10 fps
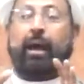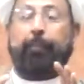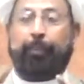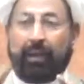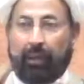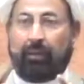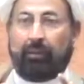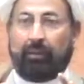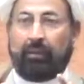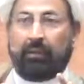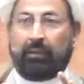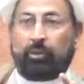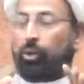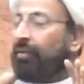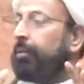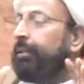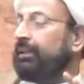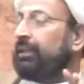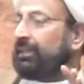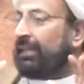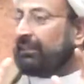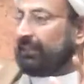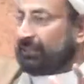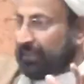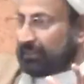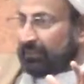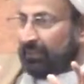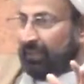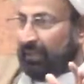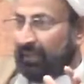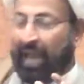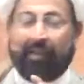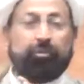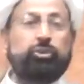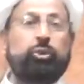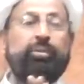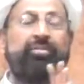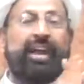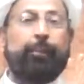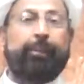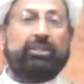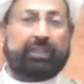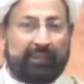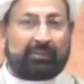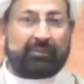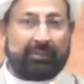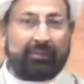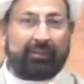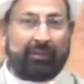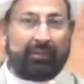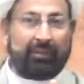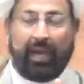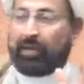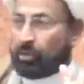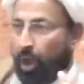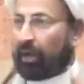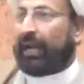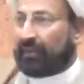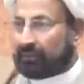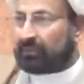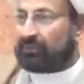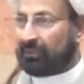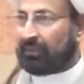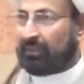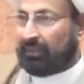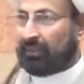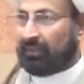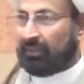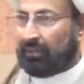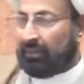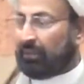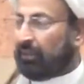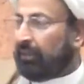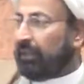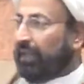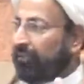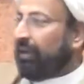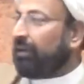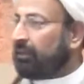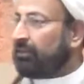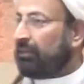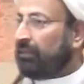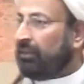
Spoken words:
humble to our brothers and sisters. And we should be very patient and tolerant. Even